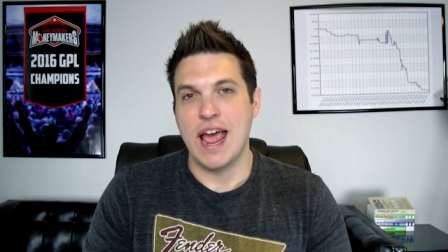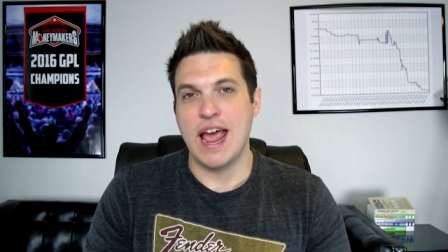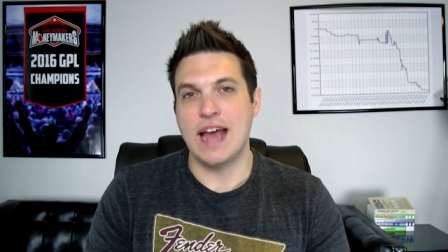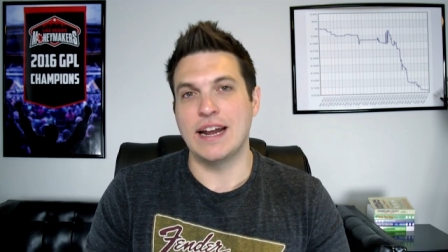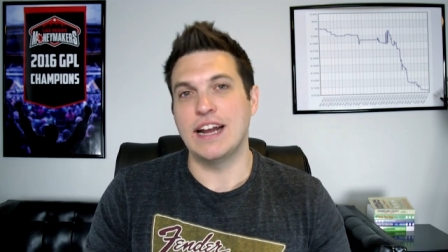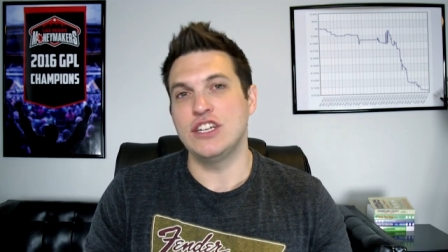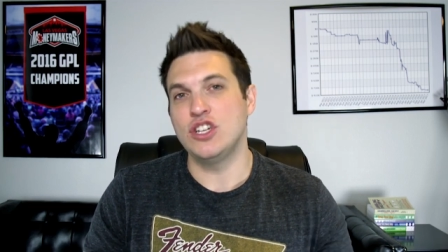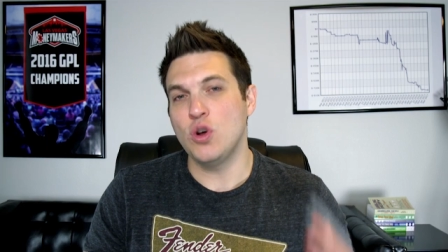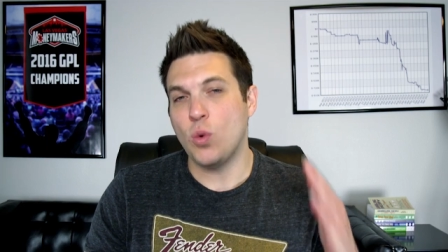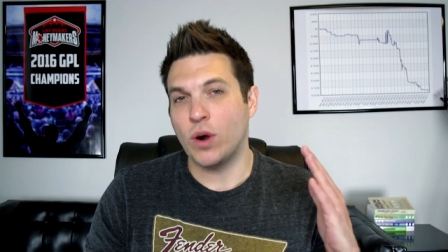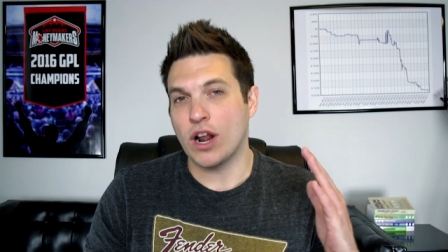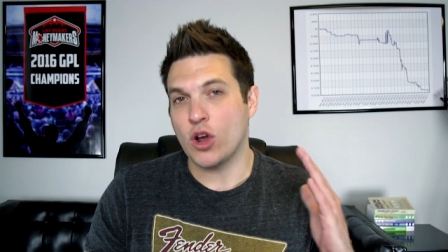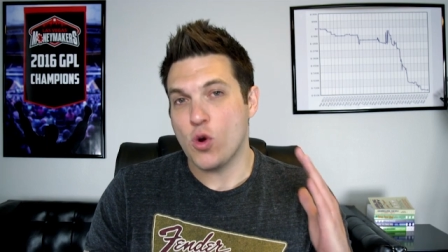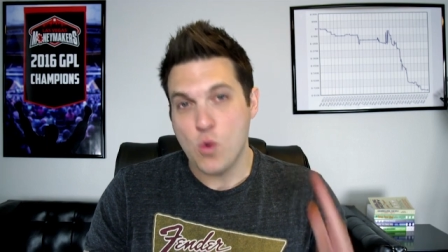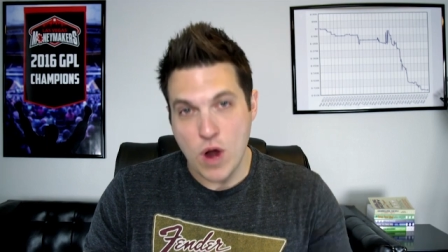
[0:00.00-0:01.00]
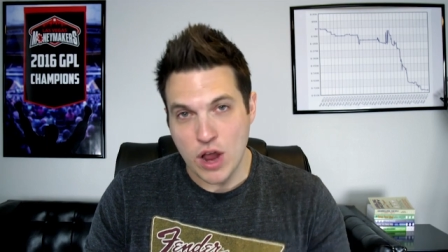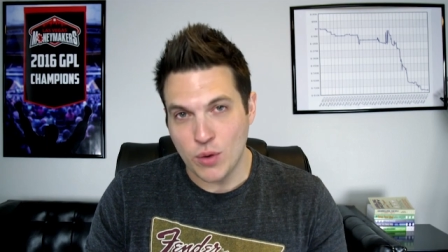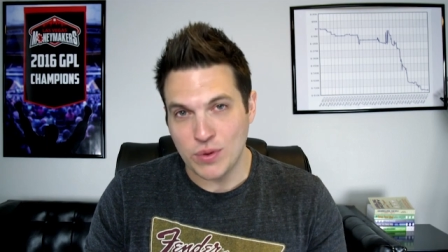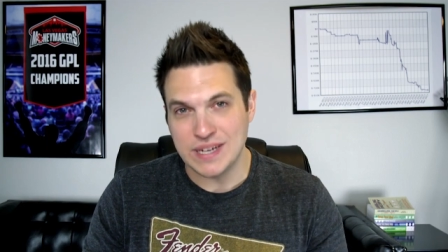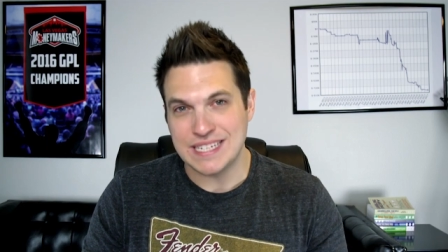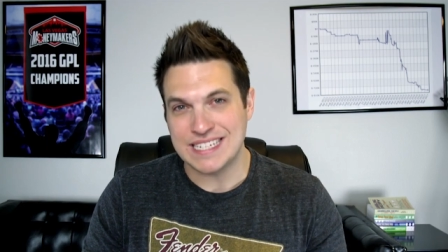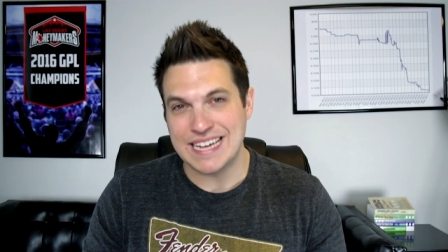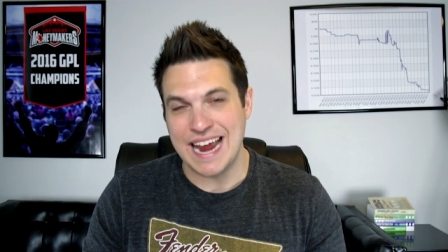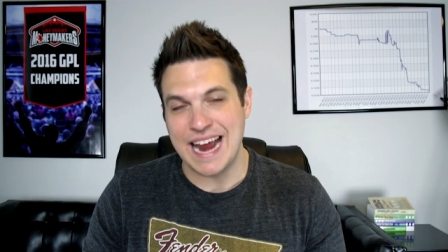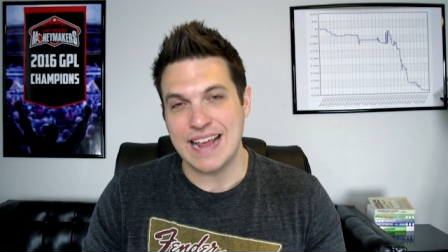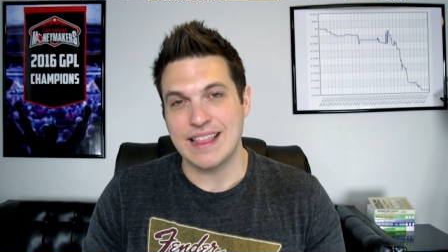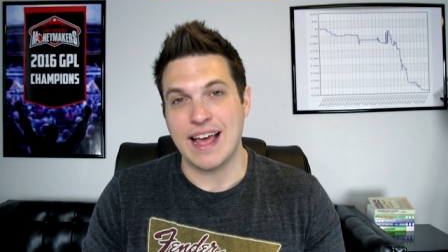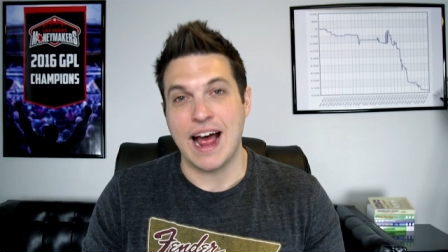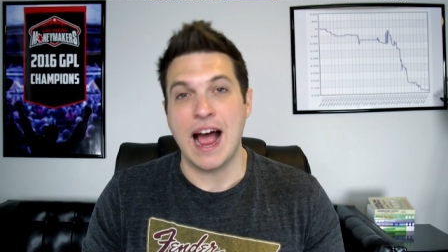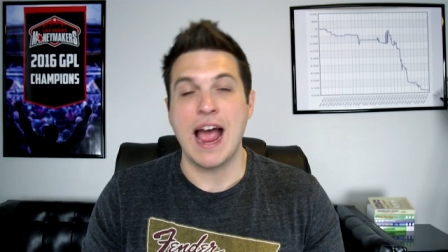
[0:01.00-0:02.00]
And I do want to quickly
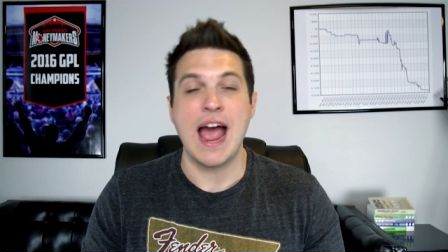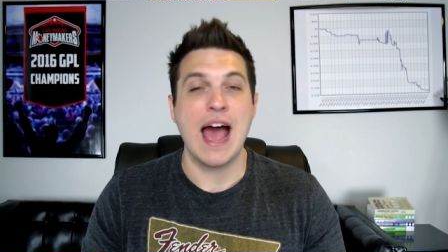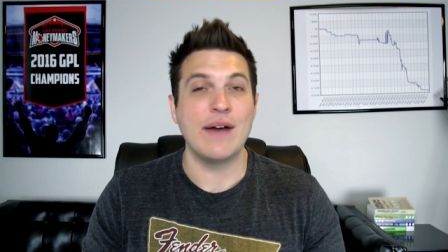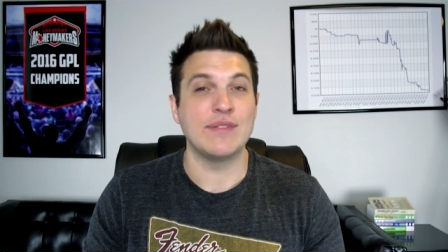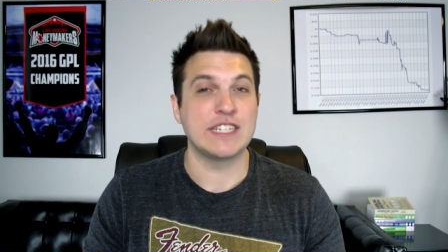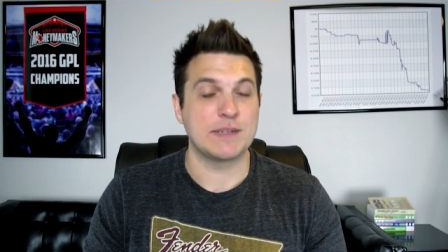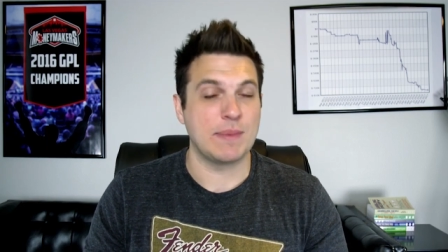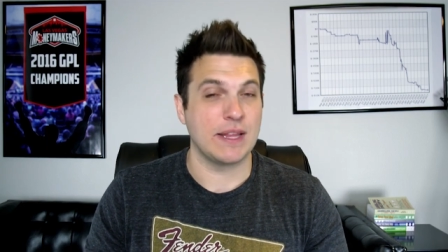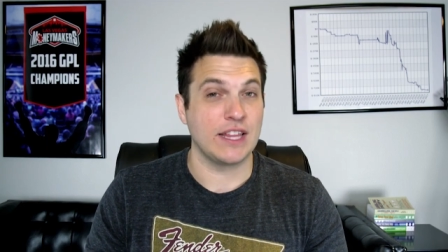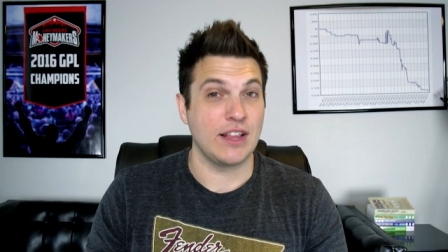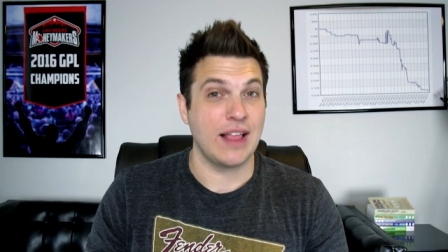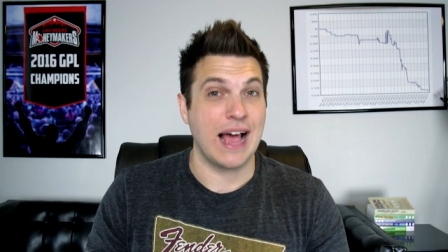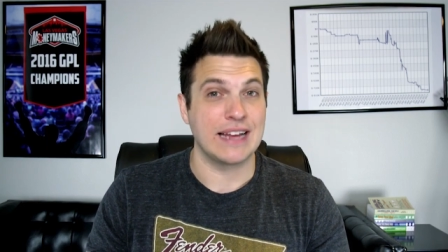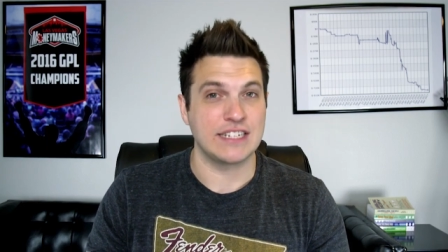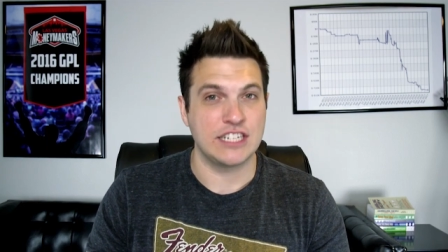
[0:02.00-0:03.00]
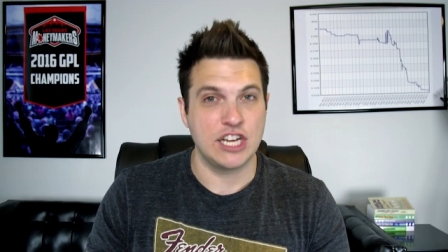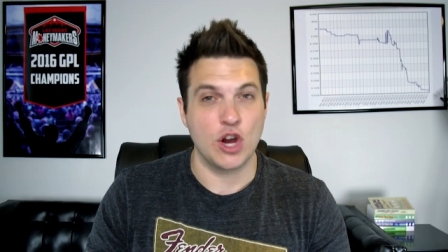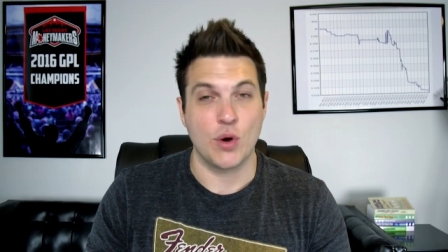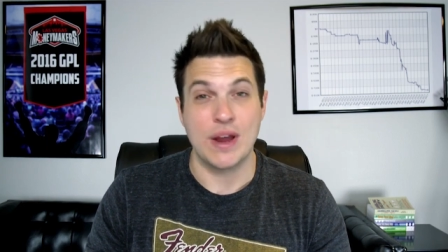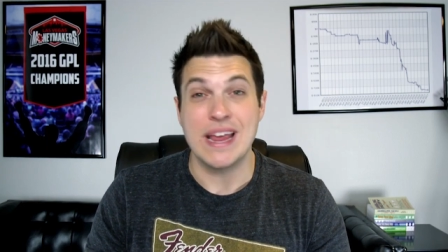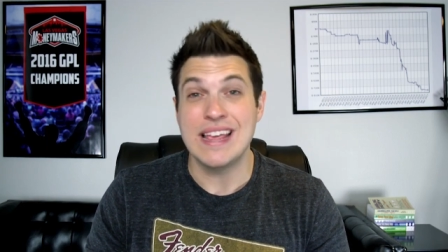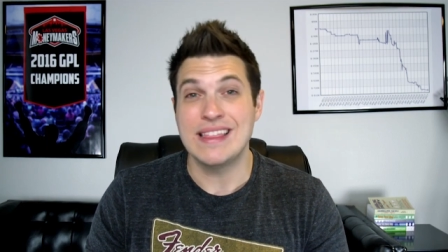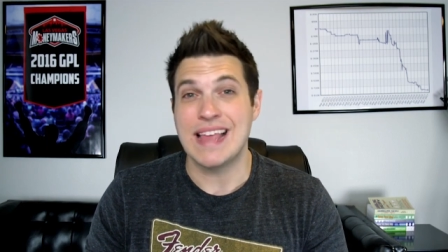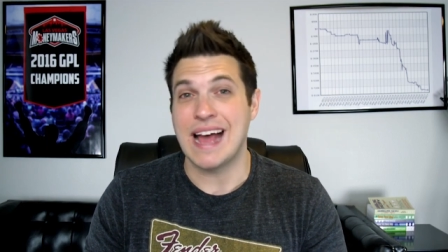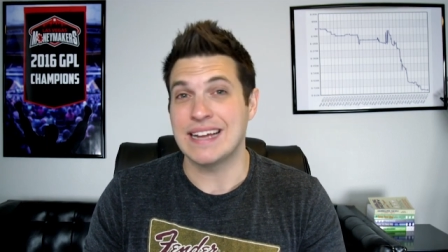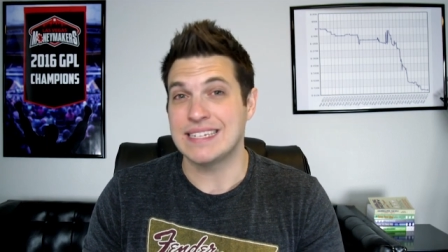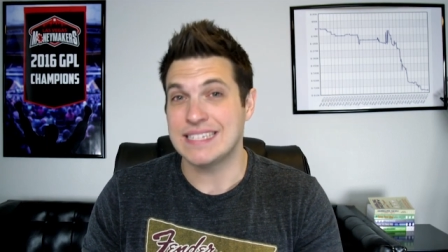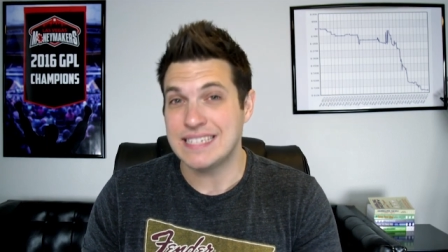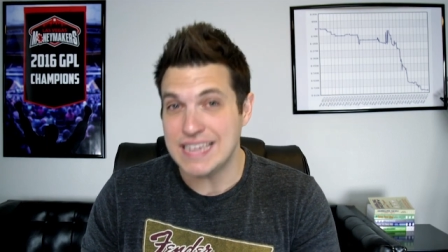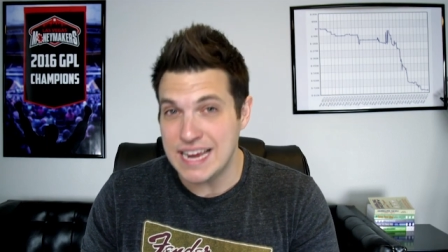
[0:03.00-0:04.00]
say that I haven't spent the last year in
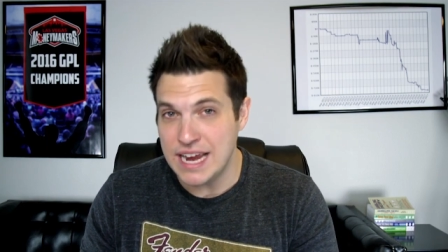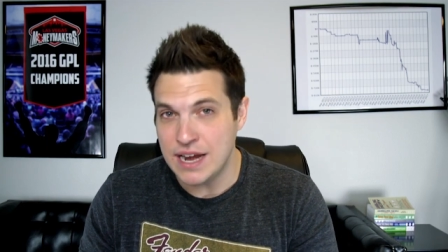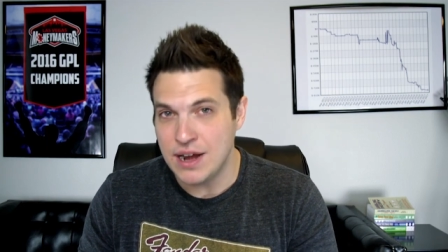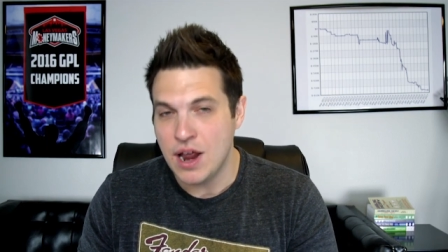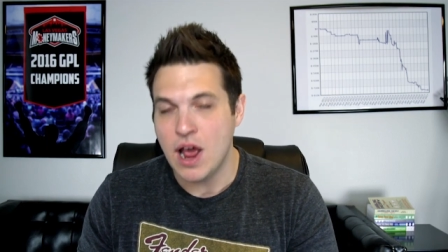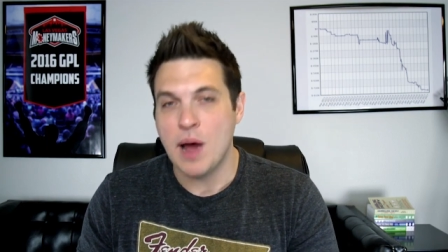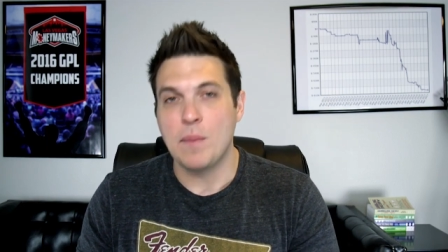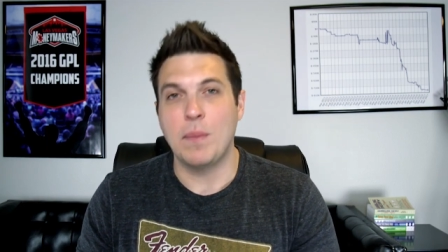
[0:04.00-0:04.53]
that scene,